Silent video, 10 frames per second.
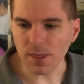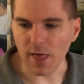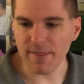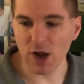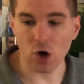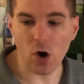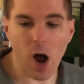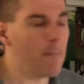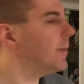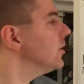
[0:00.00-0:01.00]
They are
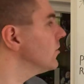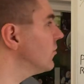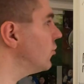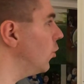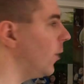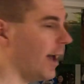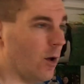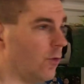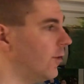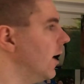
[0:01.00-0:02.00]
up
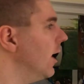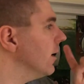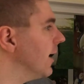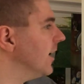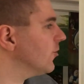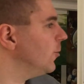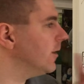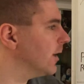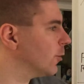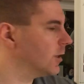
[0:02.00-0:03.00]
12. Last
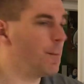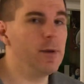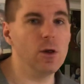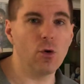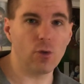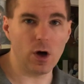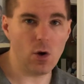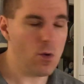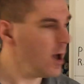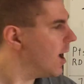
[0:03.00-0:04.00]
they were in a middle
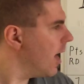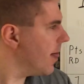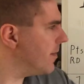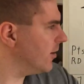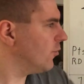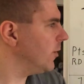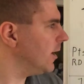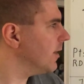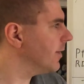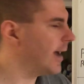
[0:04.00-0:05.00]
row. This
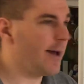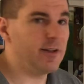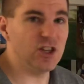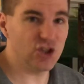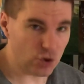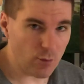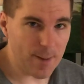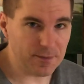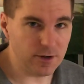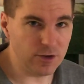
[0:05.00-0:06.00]
week, they're having
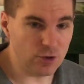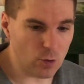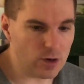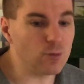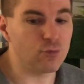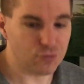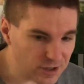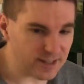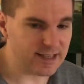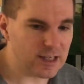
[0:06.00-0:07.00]
swept New York,
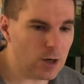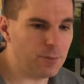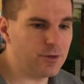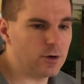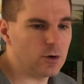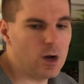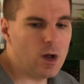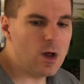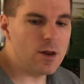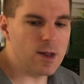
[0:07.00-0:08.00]
really helped their
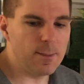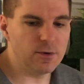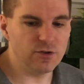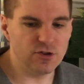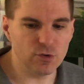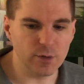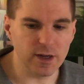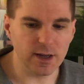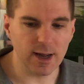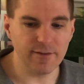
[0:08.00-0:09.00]
numbers this
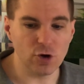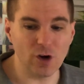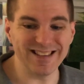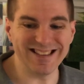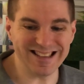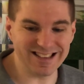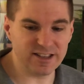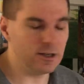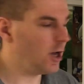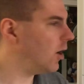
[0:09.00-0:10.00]
week, having gone
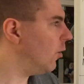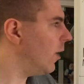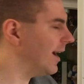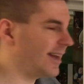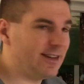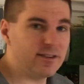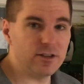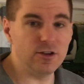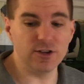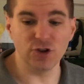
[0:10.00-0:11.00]
6-0 against the
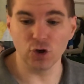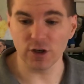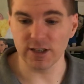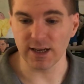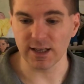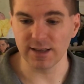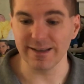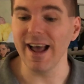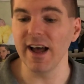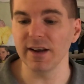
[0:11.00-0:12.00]
New York Yankees
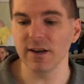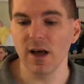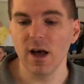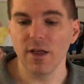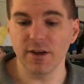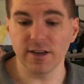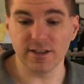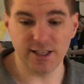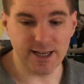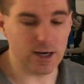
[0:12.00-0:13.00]
and the
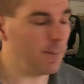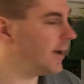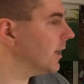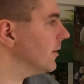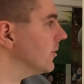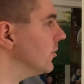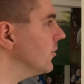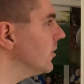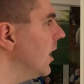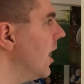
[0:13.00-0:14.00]
Seattle
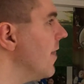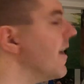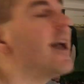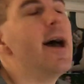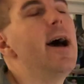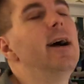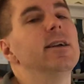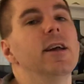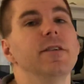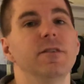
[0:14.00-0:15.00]
Mariners. They
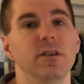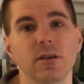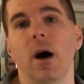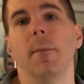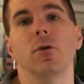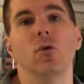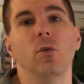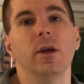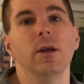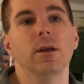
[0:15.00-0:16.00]
had a phenomenal
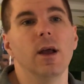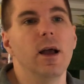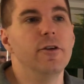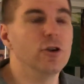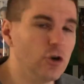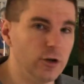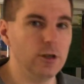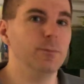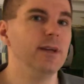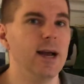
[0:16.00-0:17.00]
week. You
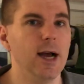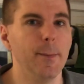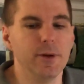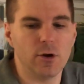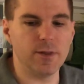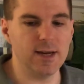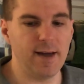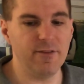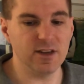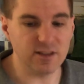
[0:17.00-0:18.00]
couldn't be happier than
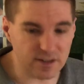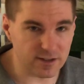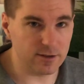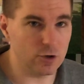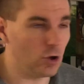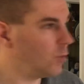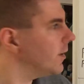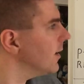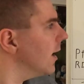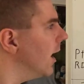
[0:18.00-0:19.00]
having a 6-0
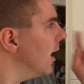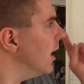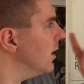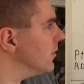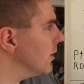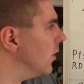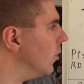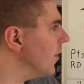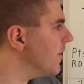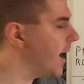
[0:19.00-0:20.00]
week.
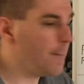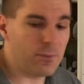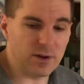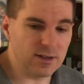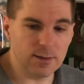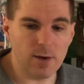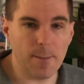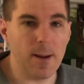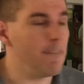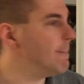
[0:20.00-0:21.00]
So that brings them
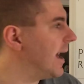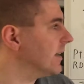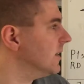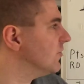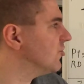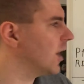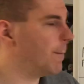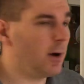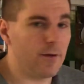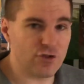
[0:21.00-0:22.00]
up a massive
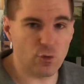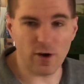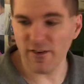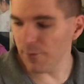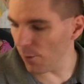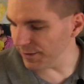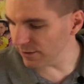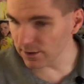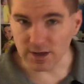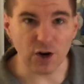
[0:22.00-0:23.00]
jump of 12
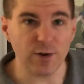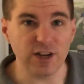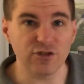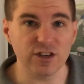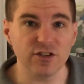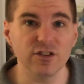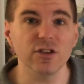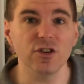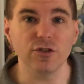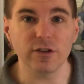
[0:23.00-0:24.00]
points. Congratulations to
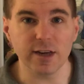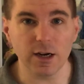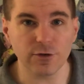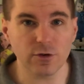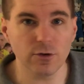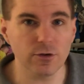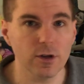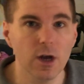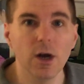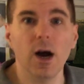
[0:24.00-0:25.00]
the Houston Astros.
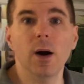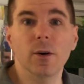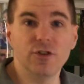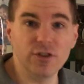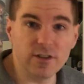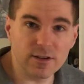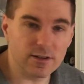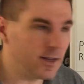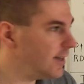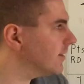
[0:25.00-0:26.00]
I wish you
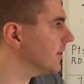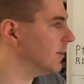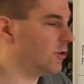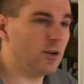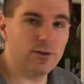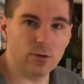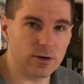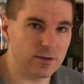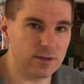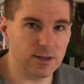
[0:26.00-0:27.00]
success, and I'm looking
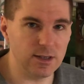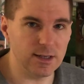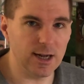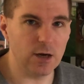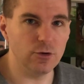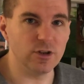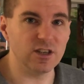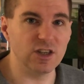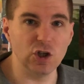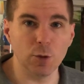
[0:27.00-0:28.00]
forward to seeing how you
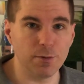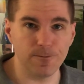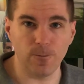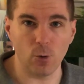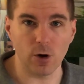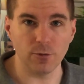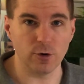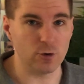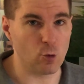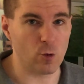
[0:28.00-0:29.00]
continue to perform
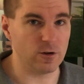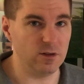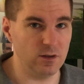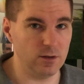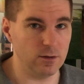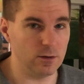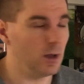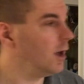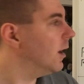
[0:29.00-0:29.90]
during the course of the season.